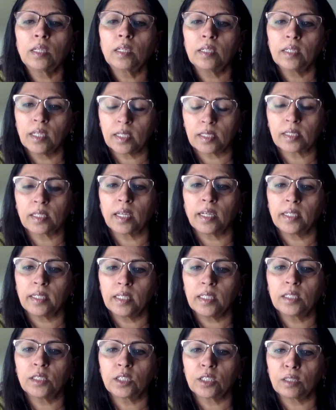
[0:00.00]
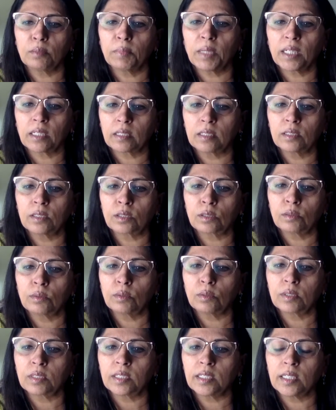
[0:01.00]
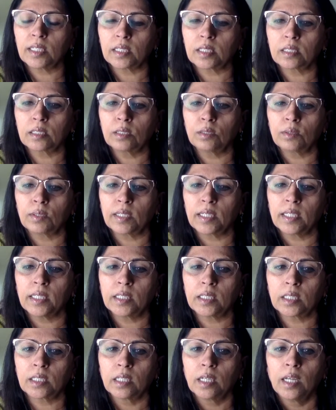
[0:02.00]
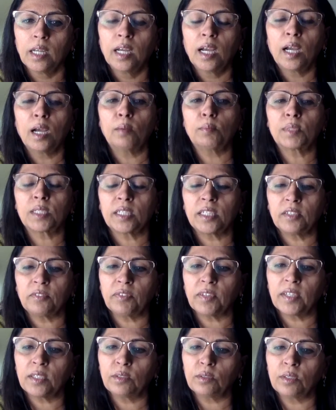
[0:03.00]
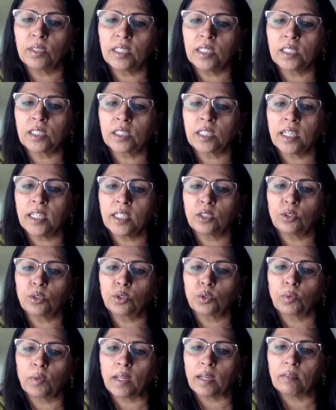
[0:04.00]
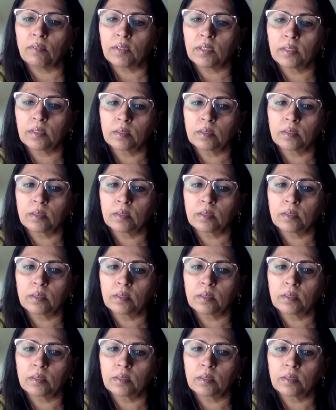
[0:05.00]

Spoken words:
Yes, I teach in American schools. Yes, you're right. I'm certified to teach K to 12.